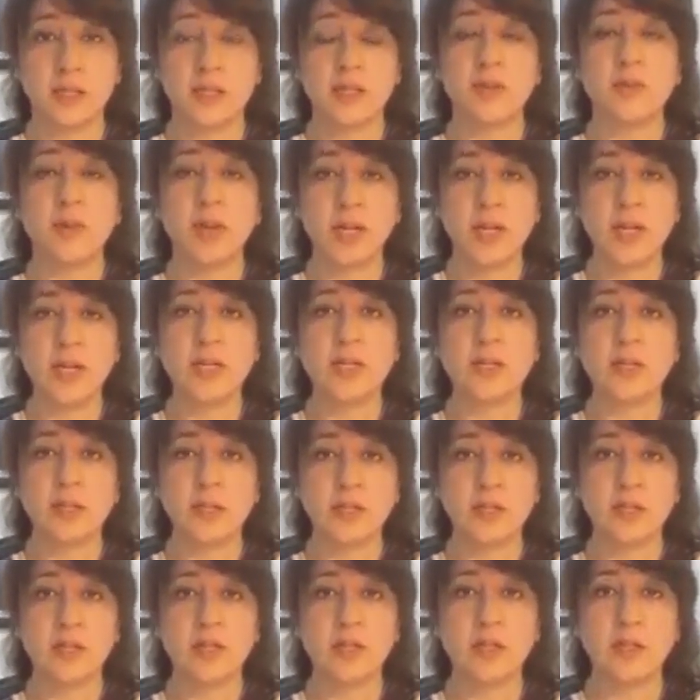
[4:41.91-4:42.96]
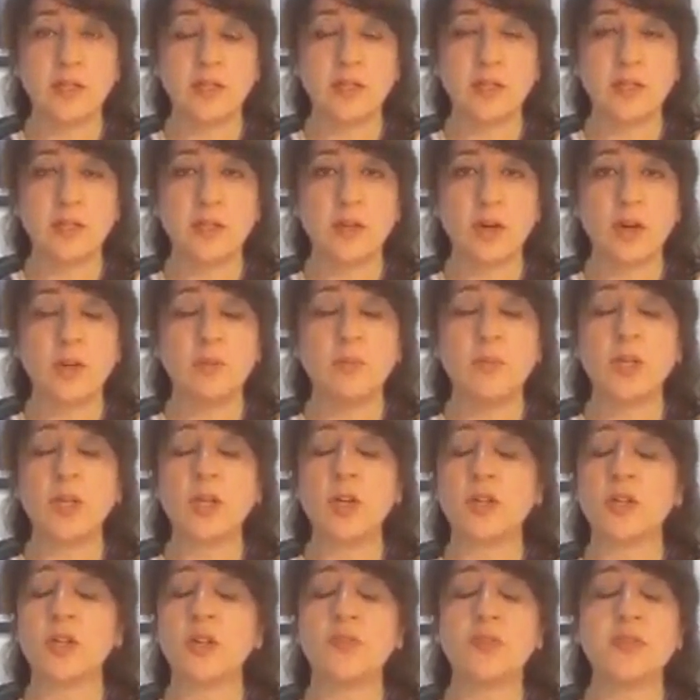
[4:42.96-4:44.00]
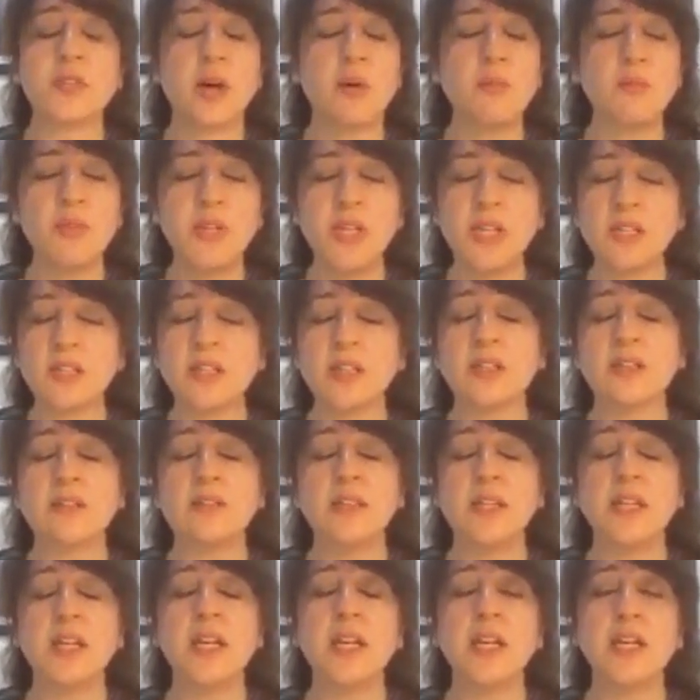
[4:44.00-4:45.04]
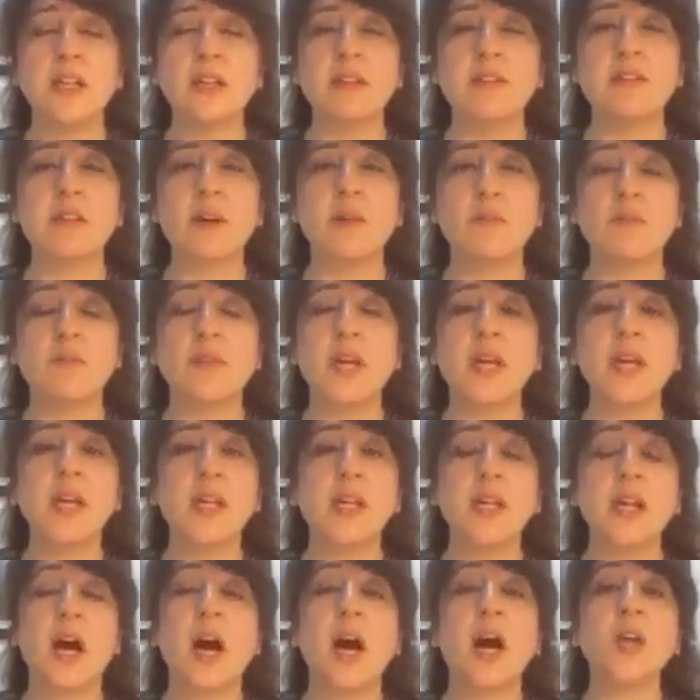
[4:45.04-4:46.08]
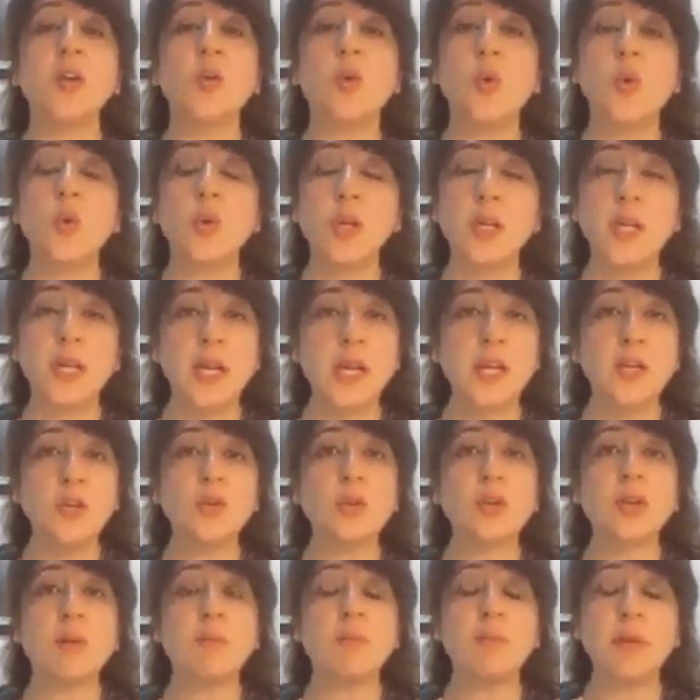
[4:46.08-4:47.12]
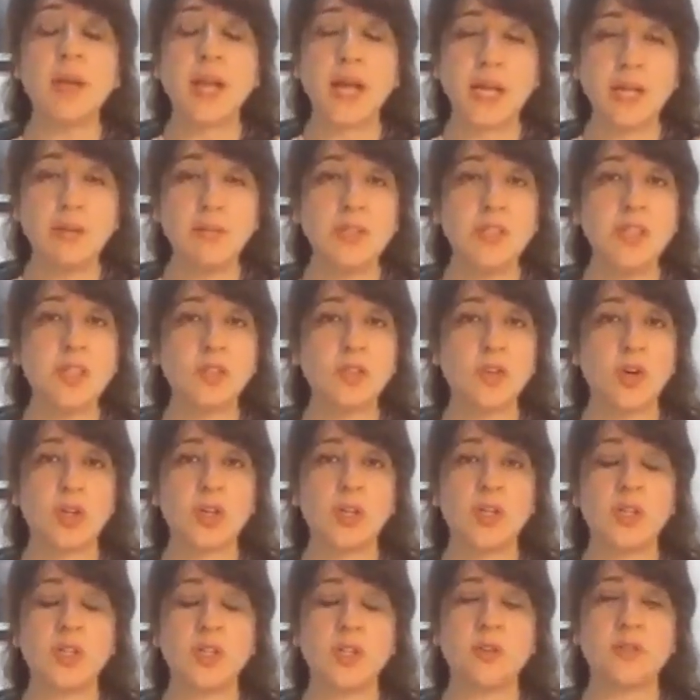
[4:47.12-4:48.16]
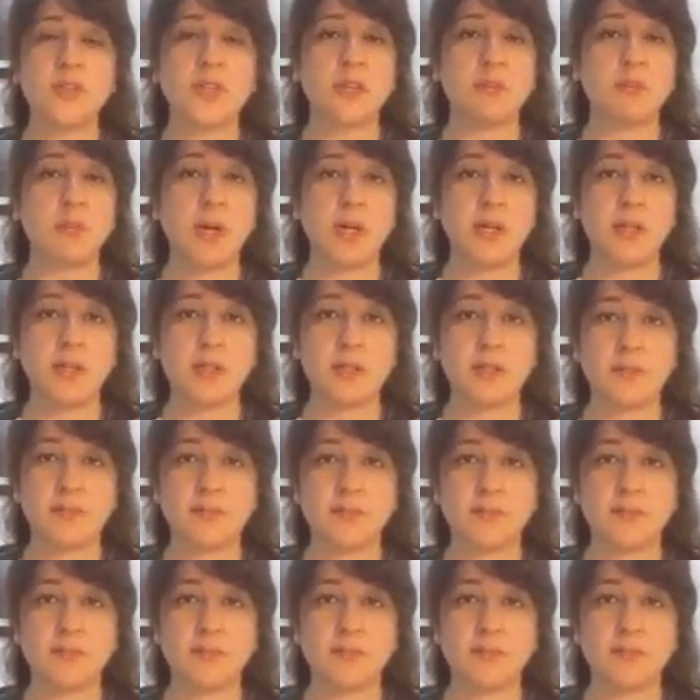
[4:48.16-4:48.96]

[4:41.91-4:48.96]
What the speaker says: right? Or because of some weakness, they somewhere are okay to comply with the authority of that partner.